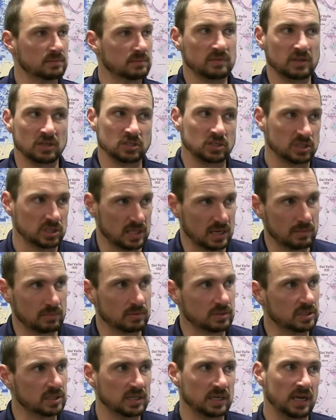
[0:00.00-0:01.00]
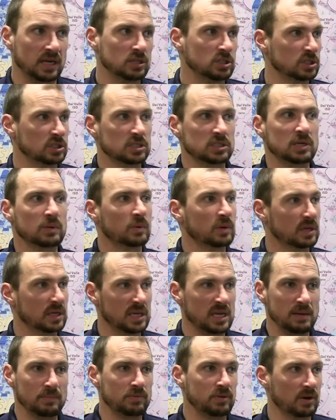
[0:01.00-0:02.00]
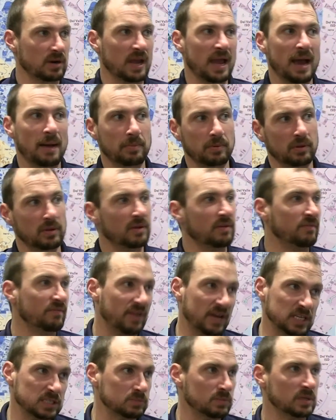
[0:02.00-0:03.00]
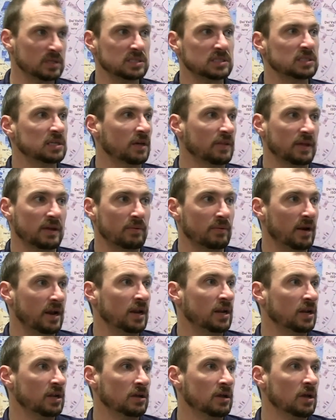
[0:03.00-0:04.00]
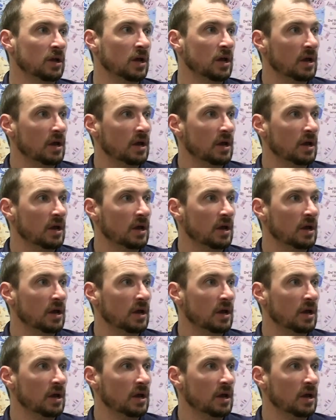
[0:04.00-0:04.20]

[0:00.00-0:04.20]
done just 10% down, just because they want to keep their capital and investments until they're ready to